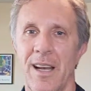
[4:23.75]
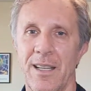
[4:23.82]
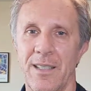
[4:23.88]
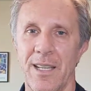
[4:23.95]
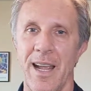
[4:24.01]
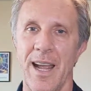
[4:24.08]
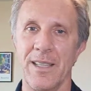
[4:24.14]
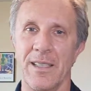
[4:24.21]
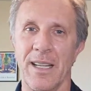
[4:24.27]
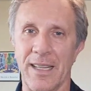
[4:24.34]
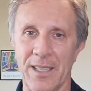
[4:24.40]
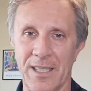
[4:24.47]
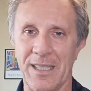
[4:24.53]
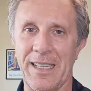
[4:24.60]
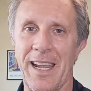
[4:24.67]
a test like a
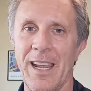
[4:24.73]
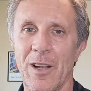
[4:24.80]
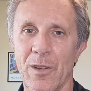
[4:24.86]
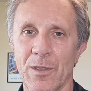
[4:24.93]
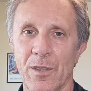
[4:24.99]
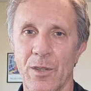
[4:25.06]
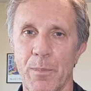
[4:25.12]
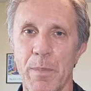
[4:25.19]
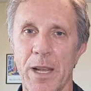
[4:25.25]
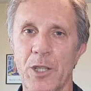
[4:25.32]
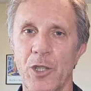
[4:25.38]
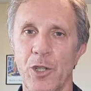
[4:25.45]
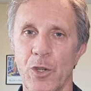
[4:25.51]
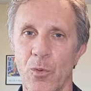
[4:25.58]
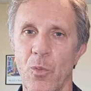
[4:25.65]
scale to
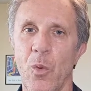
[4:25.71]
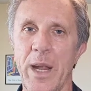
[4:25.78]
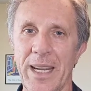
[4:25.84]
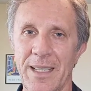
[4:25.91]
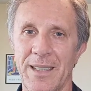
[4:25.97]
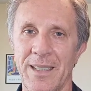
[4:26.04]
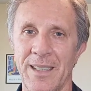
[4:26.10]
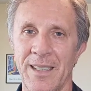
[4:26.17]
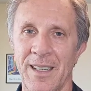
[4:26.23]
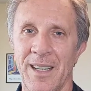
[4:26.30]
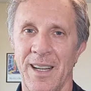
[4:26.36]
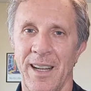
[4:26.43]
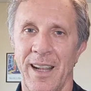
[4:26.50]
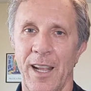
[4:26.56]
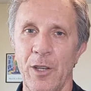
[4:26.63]
measure your weight.
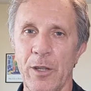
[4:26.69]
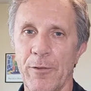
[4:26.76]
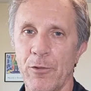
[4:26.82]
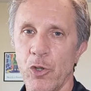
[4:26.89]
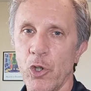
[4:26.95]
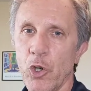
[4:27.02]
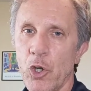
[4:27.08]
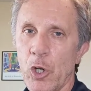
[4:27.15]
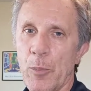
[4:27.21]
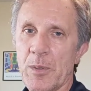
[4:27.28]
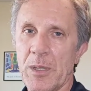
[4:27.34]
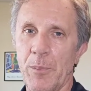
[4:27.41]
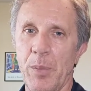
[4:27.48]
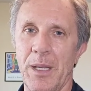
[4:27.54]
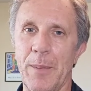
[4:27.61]
And you have two groups
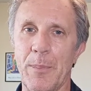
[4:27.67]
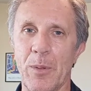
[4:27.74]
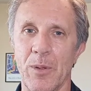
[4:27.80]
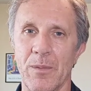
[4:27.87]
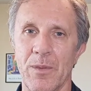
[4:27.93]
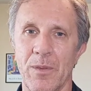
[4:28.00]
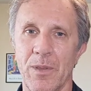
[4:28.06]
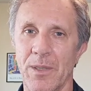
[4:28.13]
of people,